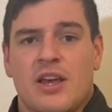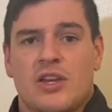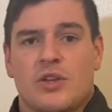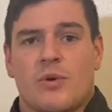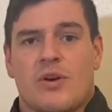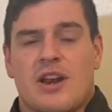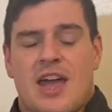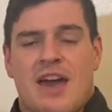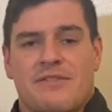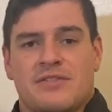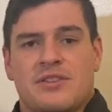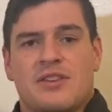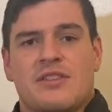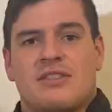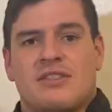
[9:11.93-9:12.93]
You want to have
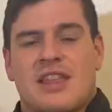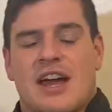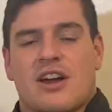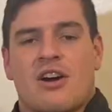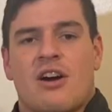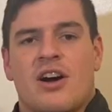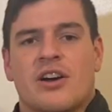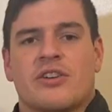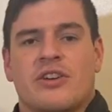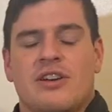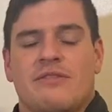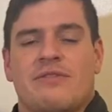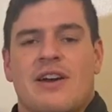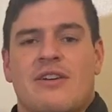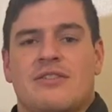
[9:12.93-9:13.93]
that
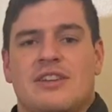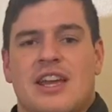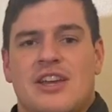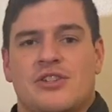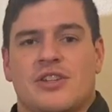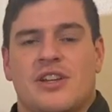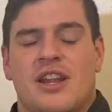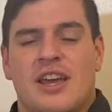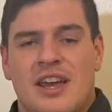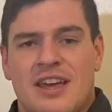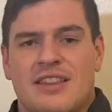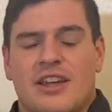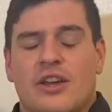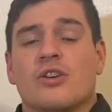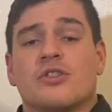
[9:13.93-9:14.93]
concrete foundation
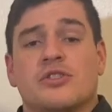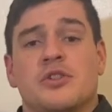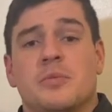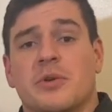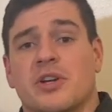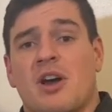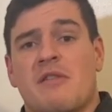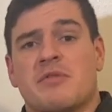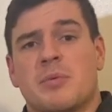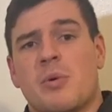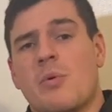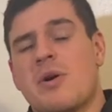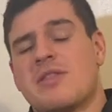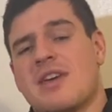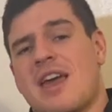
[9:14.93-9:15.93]
that you're super comfortable
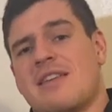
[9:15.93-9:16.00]
with,